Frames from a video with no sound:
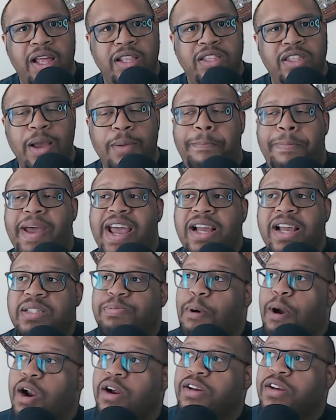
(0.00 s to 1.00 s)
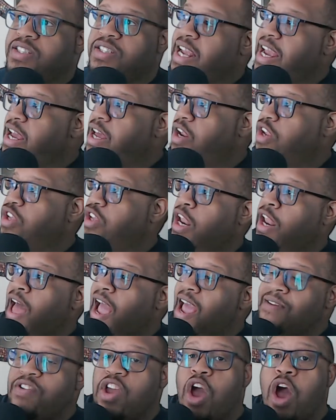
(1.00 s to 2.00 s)
The Pittsburgh Steelers,
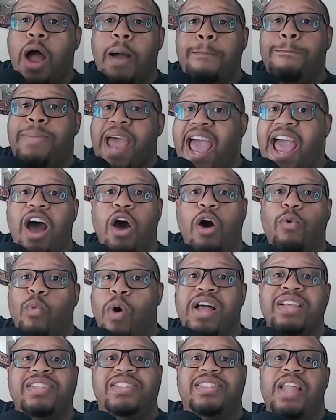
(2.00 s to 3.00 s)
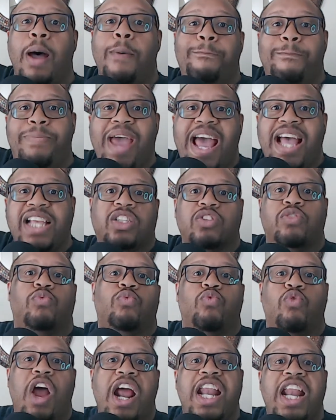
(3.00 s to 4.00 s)
Le'Veon Bell was the best
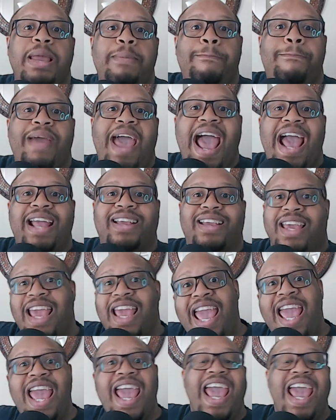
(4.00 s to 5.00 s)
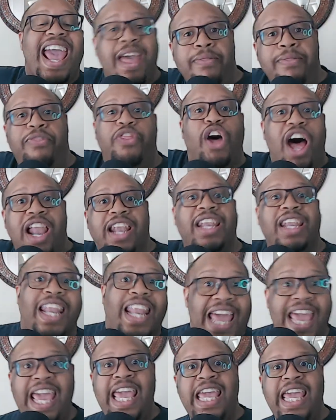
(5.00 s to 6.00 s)
running back in the
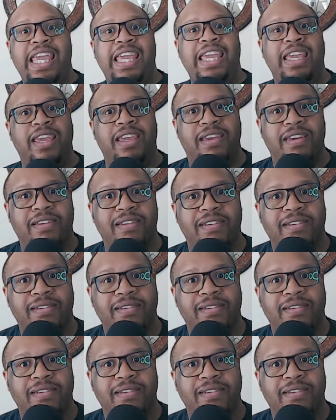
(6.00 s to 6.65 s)
league.